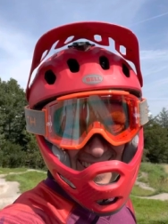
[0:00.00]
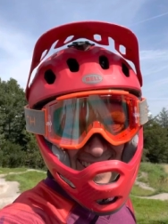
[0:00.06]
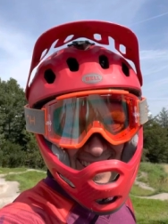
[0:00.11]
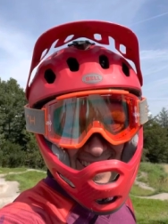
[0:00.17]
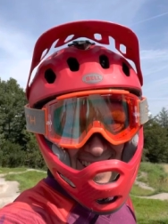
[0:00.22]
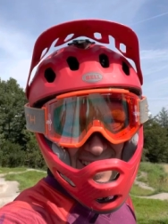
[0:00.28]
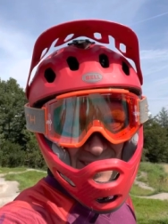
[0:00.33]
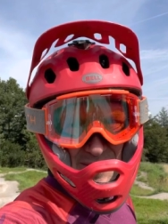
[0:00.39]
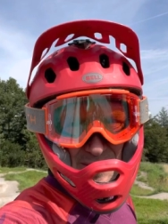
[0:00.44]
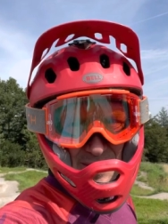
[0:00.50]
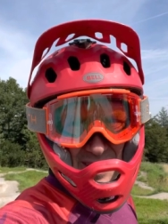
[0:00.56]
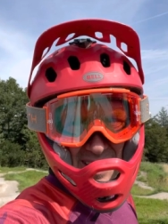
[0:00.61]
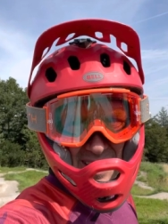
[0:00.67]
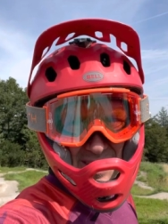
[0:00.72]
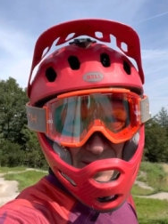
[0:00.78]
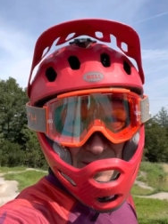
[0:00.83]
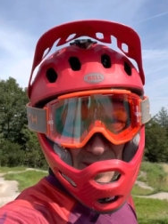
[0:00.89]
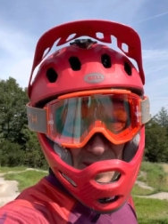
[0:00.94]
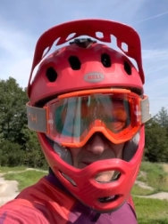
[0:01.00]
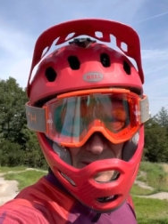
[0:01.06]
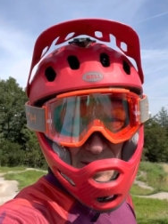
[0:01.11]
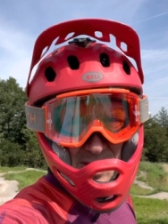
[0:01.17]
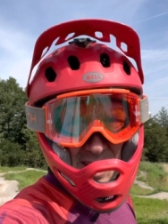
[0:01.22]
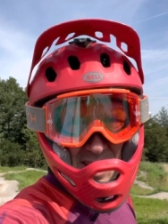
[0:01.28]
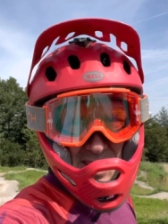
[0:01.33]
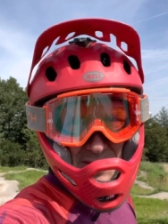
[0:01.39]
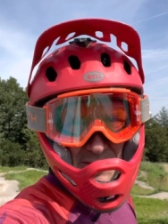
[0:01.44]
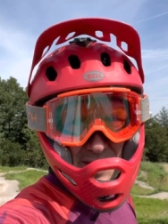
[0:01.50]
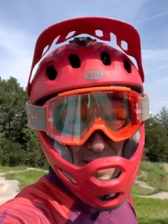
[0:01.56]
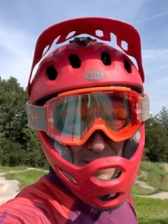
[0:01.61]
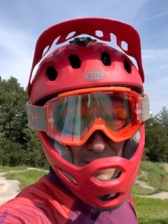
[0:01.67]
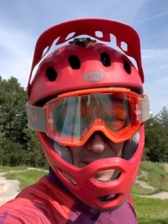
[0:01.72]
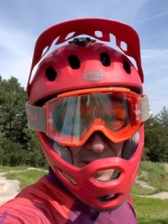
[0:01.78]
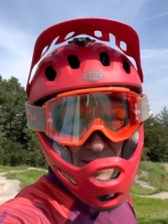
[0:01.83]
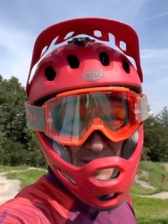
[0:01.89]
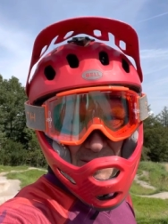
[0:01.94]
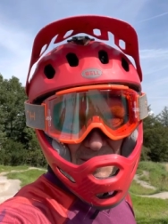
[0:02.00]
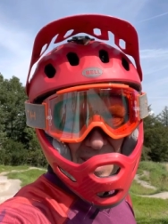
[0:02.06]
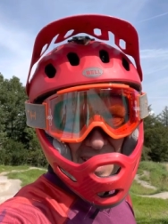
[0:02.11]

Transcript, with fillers: Hi everybody, welcome to Chase the Rainbow.